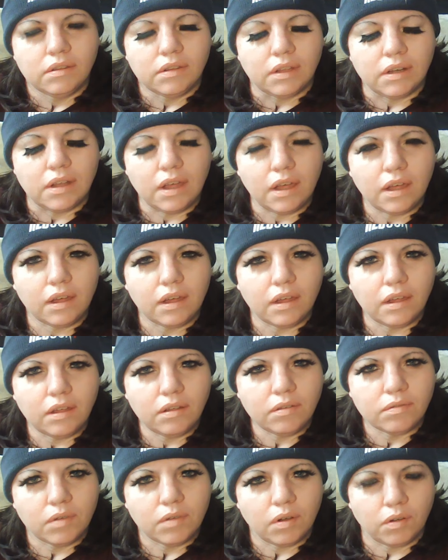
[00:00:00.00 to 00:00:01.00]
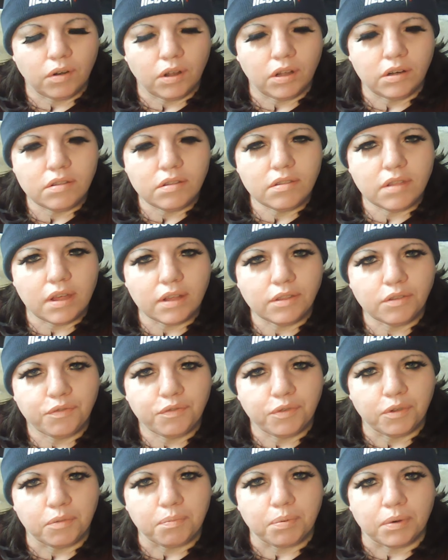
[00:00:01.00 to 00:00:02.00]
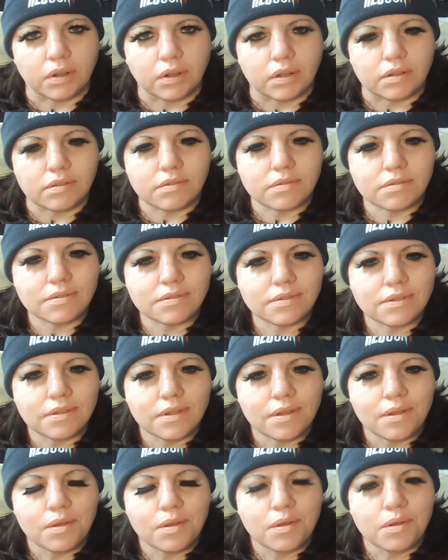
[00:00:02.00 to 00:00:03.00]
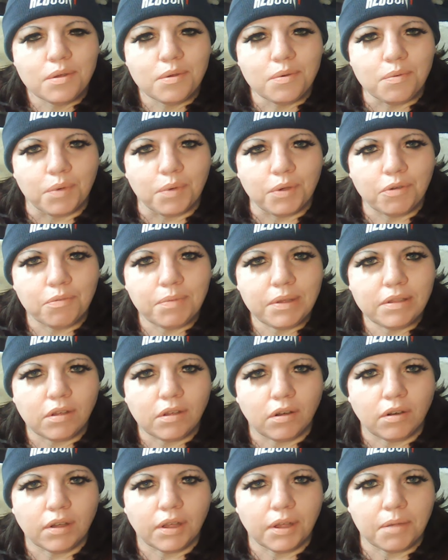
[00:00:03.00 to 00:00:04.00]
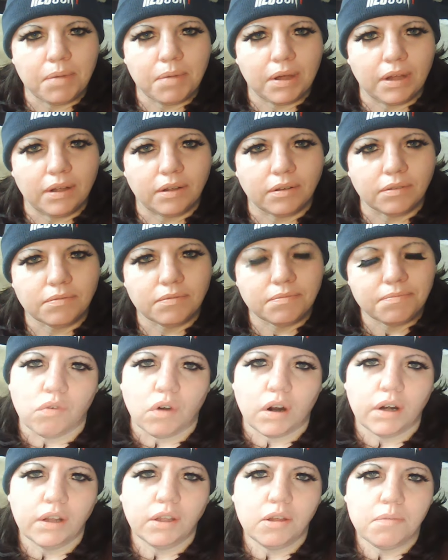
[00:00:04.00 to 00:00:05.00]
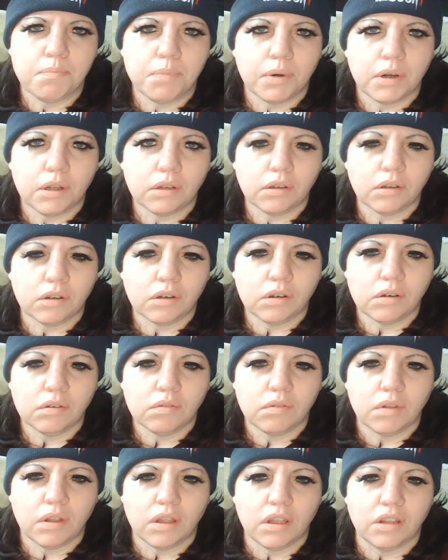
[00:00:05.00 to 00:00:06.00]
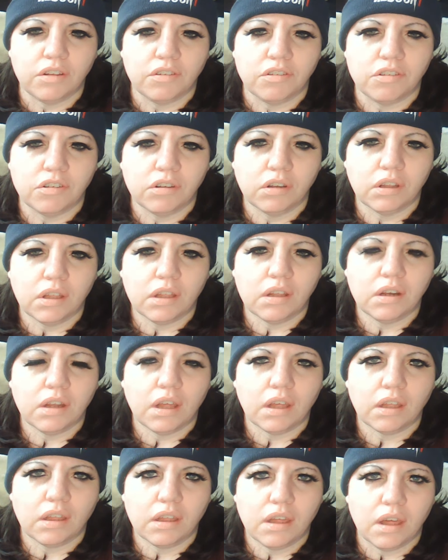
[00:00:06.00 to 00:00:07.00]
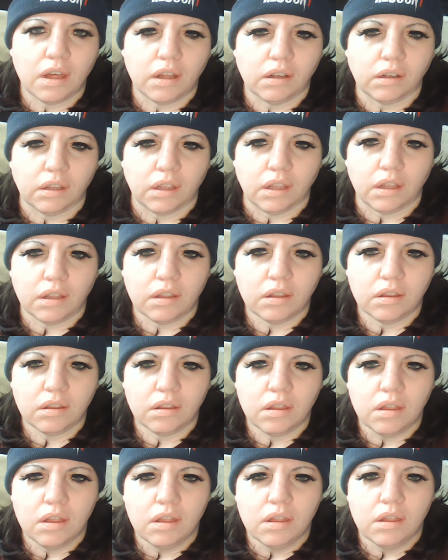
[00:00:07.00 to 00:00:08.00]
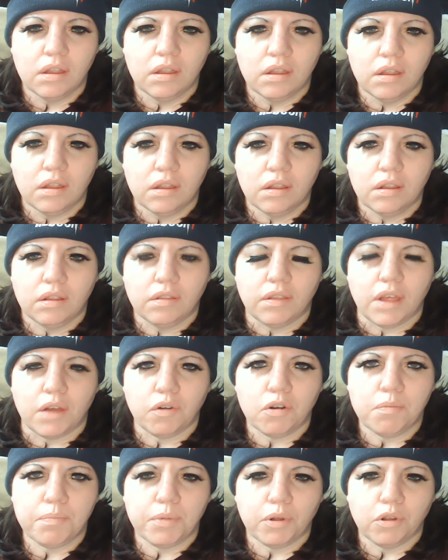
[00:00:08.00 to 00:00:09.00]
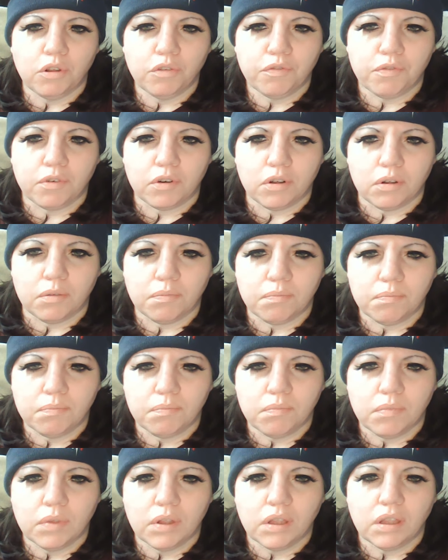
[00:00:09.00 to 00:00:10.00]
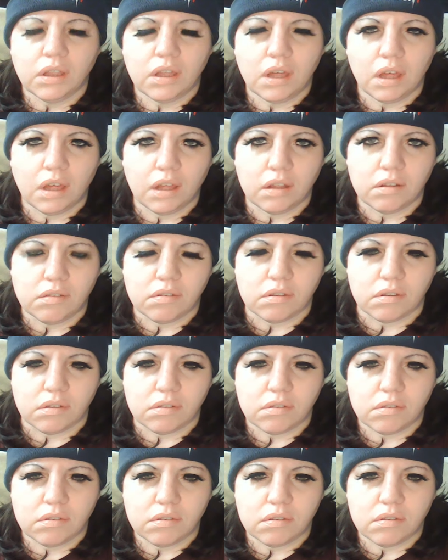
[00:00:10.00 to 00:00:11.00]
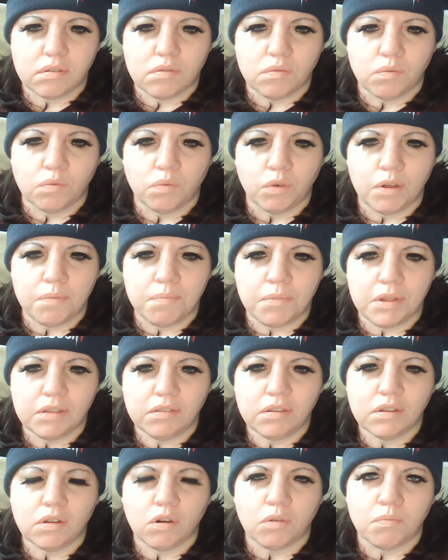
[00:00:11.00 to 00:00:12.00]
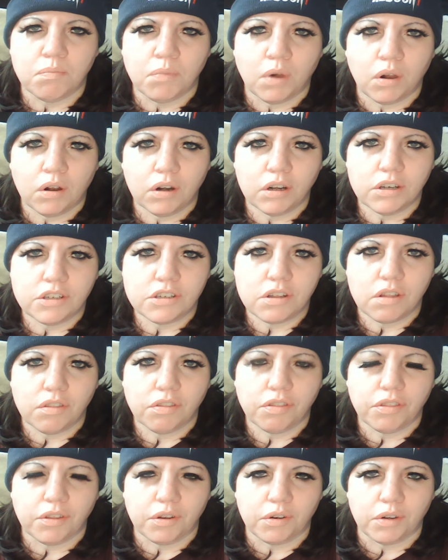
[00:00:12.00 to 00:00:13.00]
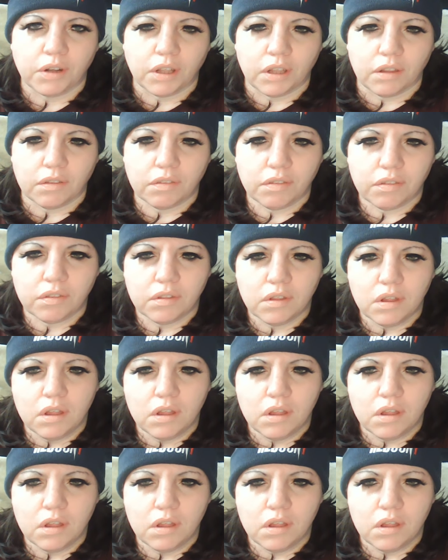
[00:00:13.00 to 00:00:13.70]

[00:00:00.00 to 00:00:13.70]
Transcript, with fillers: Today on Undetected Footprints, we will be talking about Veronica Butler and Jillian Kelley. They were both from Kansas, went missing on March 30th.